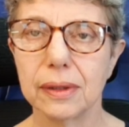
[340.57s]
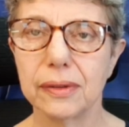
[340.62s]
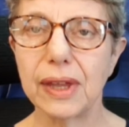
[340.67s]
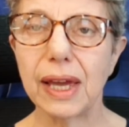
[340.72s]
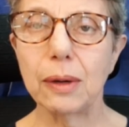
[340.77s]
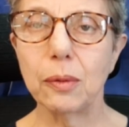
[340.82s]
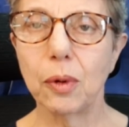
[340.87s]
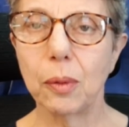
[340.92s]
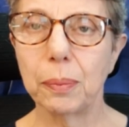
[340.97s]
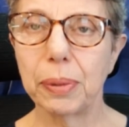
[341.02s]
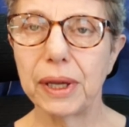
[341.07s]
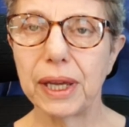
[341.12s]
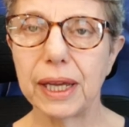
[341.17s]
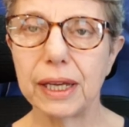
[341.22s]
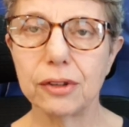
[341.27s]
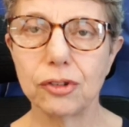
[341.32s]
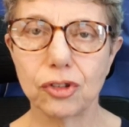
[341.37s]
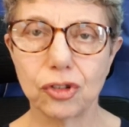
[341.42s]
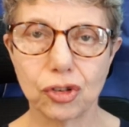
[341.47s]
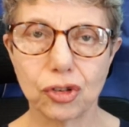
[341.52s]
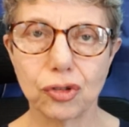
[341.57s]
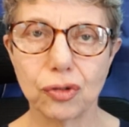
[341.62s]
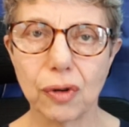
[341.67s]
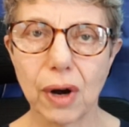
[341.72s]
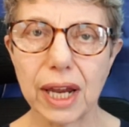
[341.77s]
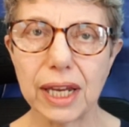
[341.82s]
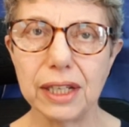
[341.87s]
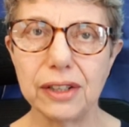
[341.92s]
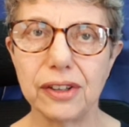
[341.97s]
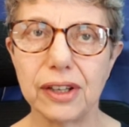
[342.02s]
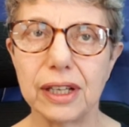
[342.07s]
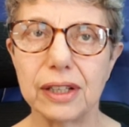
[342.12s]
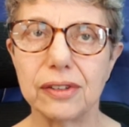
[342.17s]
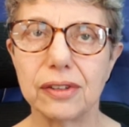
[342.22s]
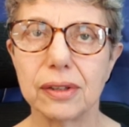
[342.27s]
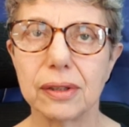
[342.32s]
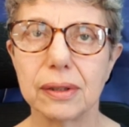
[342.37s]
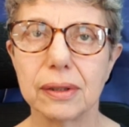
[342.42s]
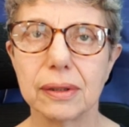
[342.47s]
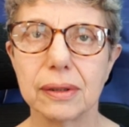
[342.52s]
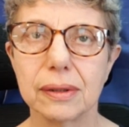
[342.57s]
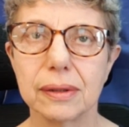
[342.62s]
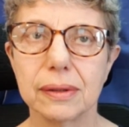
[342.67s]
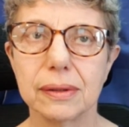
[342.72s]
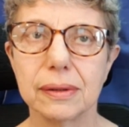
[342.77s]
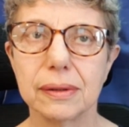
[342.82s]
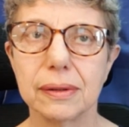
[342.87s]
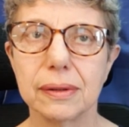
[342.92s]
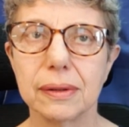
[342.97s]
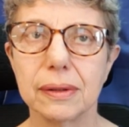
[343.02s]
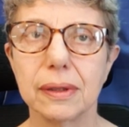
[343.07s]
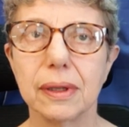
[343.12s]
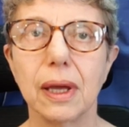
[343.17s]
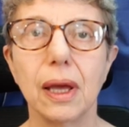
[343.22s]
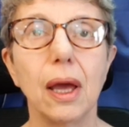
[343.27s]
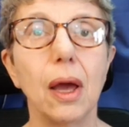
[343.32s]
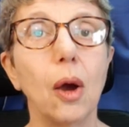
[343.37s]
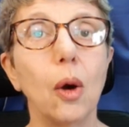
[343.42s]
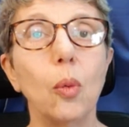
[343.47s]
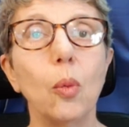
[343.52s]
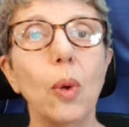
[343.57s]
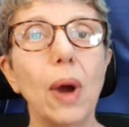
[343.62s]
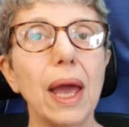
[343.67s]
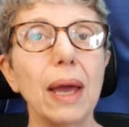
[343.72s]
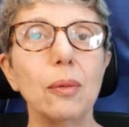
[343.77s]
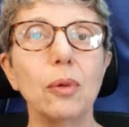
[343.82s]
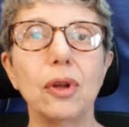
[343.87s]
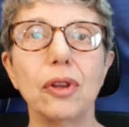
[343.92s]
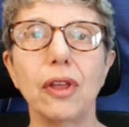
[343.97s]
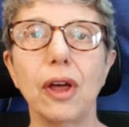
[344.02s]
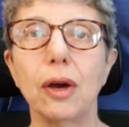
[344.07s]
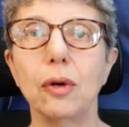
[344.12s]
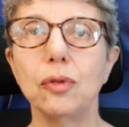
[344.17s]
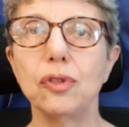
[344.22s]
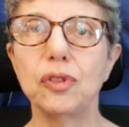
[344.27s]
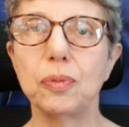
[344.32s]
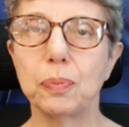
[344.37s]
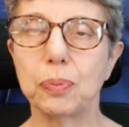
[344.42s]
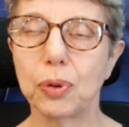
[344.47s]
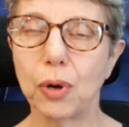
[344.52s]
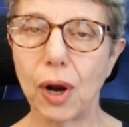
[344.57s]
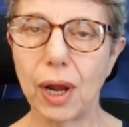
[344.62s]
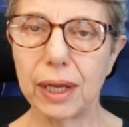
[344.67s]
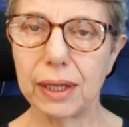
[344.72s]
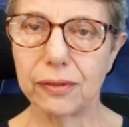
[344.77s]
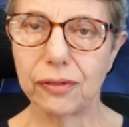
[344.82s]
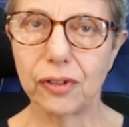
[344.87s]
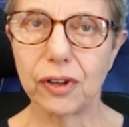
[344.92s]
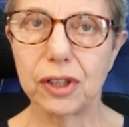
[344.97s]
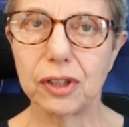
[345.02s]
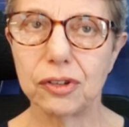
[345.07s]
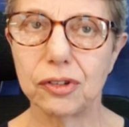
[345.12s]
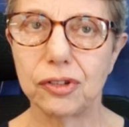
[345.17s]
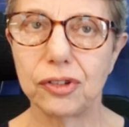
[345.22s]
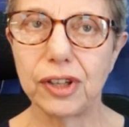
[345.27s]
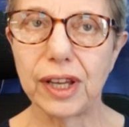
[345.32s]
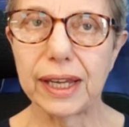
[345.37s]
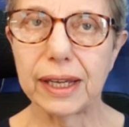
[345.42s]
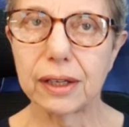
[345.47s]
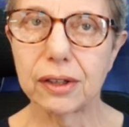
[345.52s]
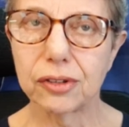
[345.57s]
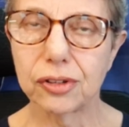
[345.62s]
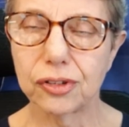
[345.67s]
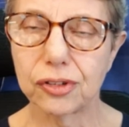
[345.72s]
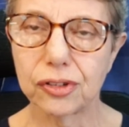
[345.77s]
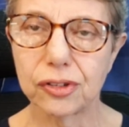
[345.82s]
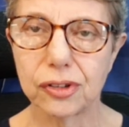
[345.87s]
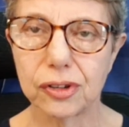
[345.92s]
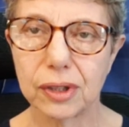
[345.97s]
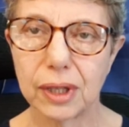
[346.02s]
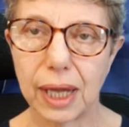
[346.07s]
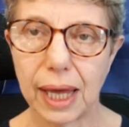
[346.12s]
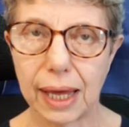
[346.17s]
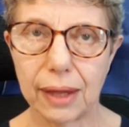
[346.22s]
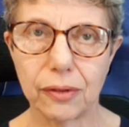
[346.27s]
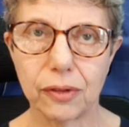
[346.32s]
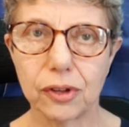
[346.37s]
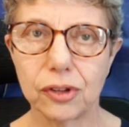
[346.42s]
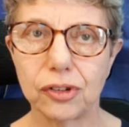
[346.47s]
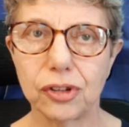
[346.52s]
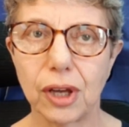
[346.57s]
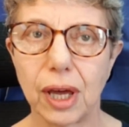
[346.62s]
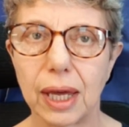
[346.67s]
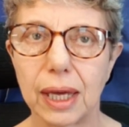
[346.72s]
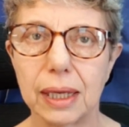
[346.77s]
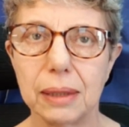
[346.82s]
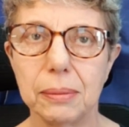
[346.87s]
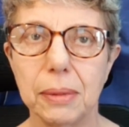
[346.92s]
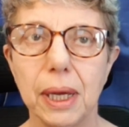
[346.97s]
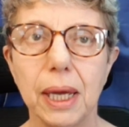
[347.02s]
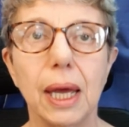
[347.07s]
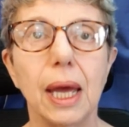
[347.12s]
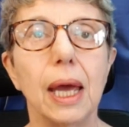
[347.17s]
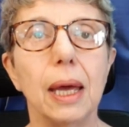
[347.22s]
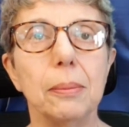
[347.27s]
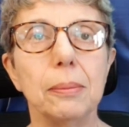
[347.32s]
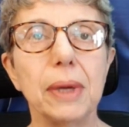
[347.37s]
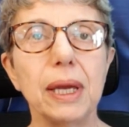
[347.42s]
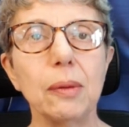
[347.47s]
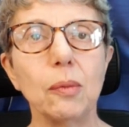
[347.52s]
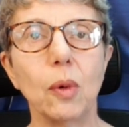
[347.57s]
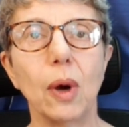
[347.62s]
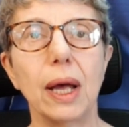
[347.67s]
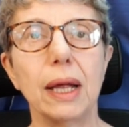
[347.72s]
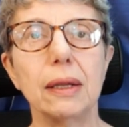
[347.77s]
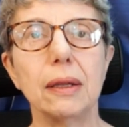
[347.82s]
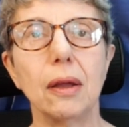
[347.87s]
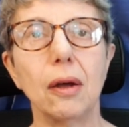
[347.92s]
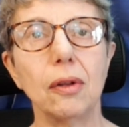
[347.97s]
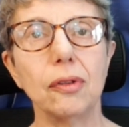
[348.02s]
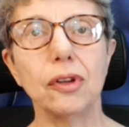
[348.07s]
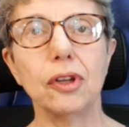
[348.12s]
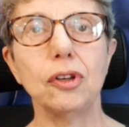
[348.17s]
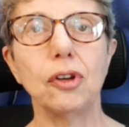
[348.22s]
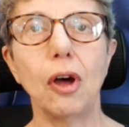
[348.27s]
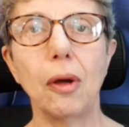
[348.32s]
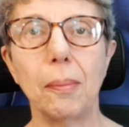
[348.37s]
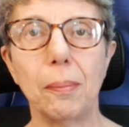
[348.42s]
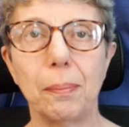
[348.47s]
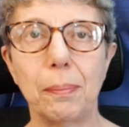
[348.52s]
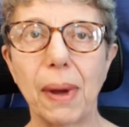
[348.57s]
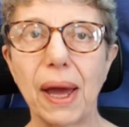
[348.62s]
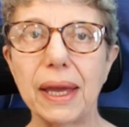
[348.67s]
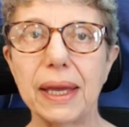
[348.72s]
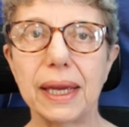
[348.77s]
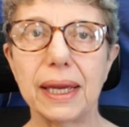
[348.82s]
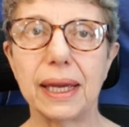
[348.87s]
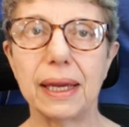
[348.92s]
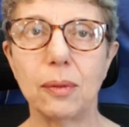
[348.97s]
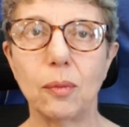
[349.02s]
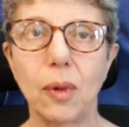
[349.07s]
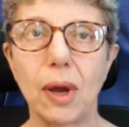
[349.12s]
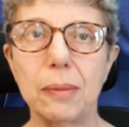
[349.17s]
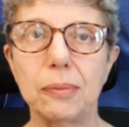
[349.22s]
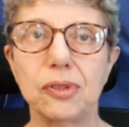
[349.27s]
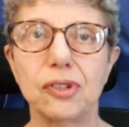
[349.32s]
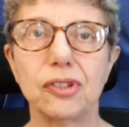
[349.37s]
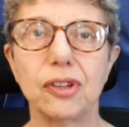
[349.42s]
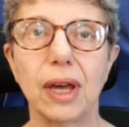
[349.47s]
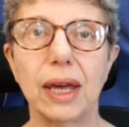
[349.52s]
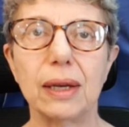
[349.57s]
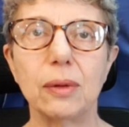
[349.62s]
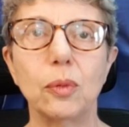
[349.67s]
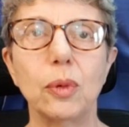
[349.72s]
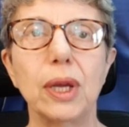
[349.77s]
They were being traded. Where were those private dicks at the time? Meanwhile, on the Not Buying It website,